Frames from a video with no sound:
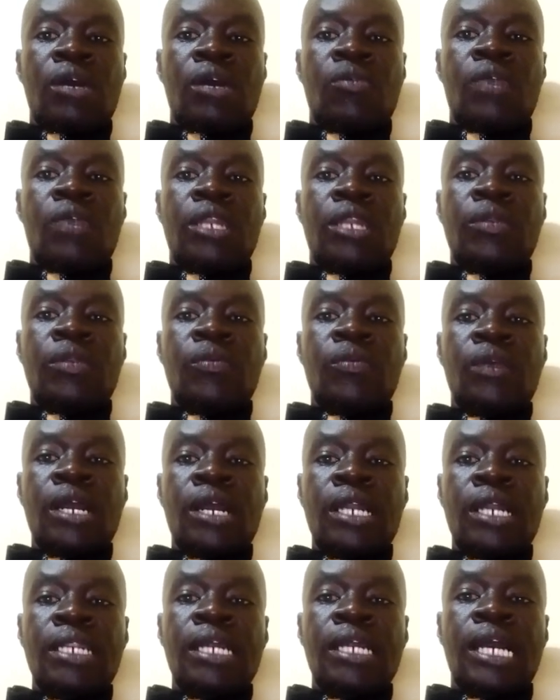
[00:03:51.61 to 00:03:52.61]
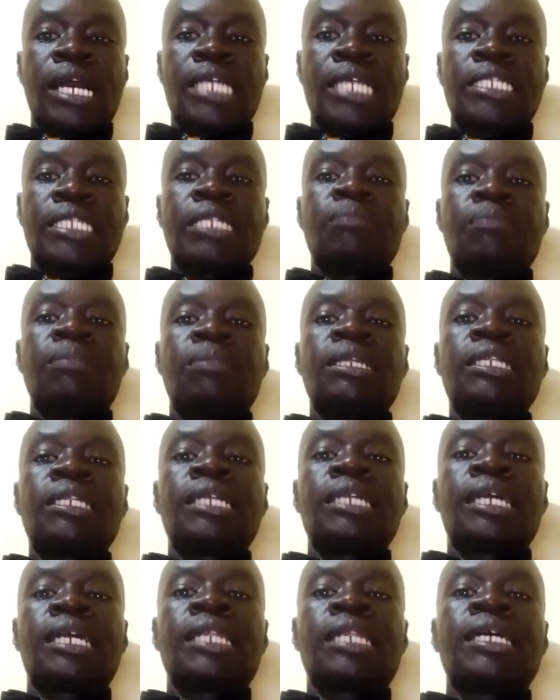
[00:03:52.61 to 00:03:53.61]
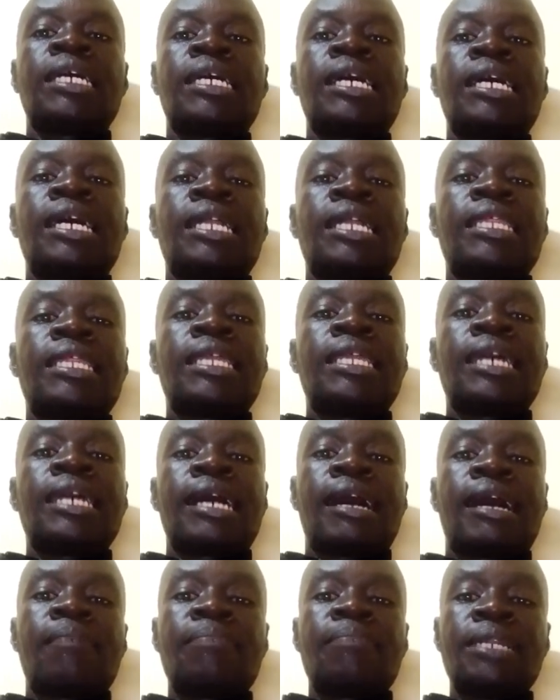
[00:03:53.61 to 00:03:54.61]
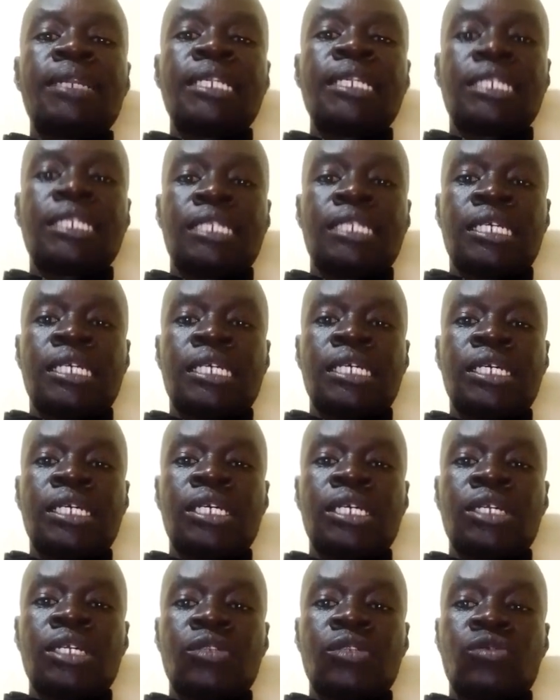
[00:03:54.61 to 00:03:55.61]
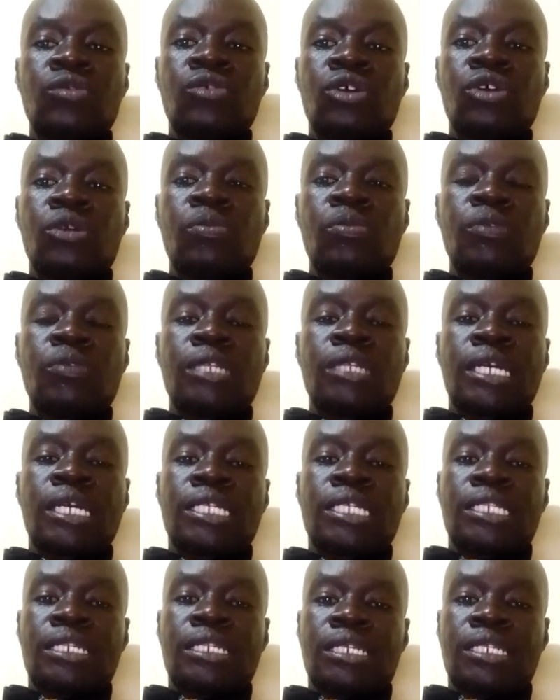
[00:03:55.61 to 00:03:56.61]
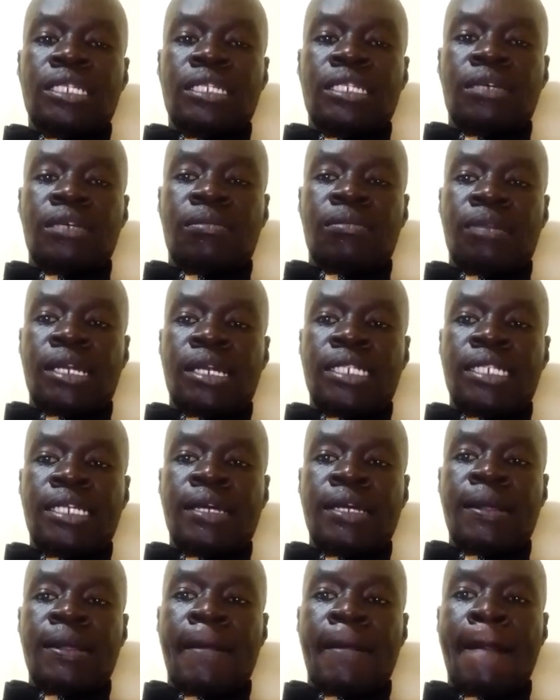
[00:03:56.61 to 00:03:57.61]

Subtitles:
When one has depleted their ability to cope with a stressing matter,